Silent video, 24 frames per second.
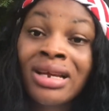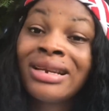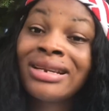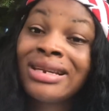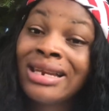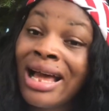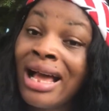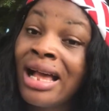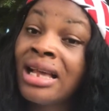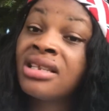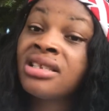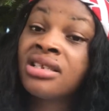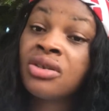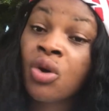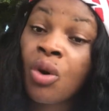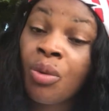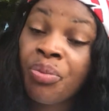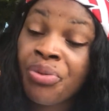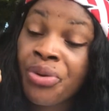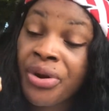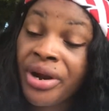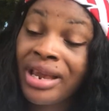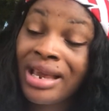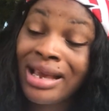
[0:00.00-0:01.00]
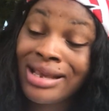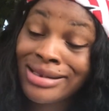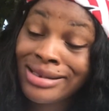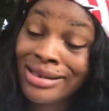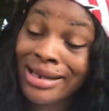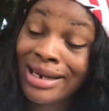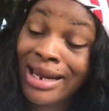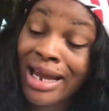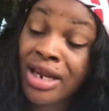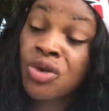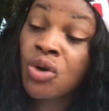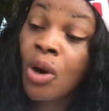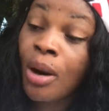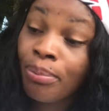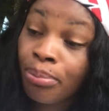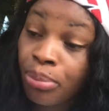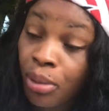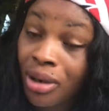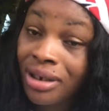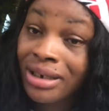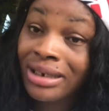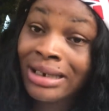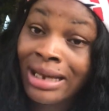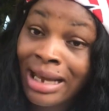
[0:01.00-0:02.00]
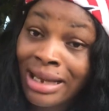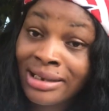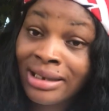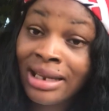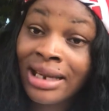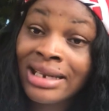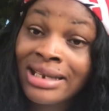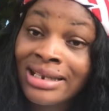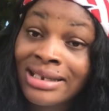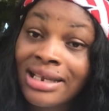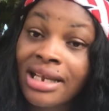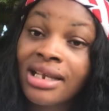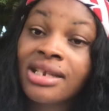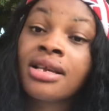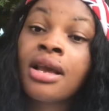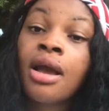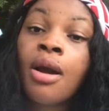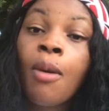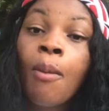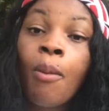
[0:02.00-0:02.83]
That's your prekese that you are burning as an incense